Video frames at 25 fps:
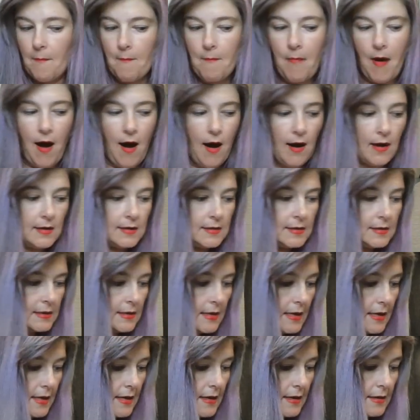box
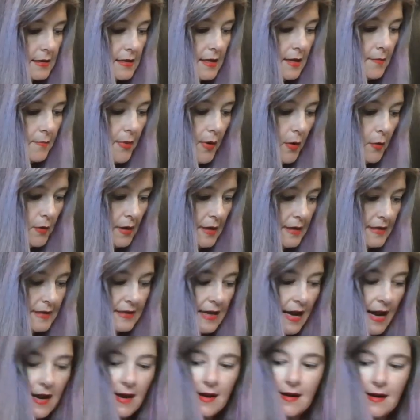is the bonus
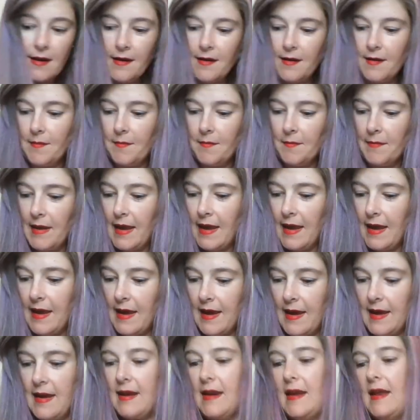item,
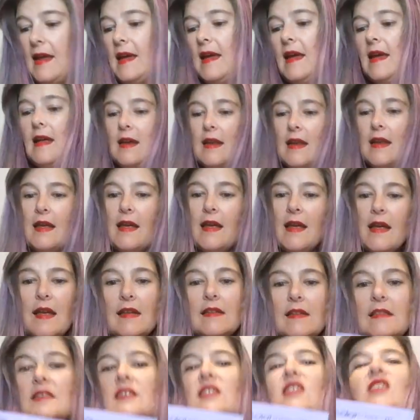and it
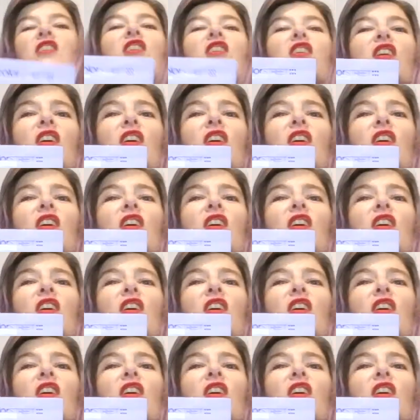is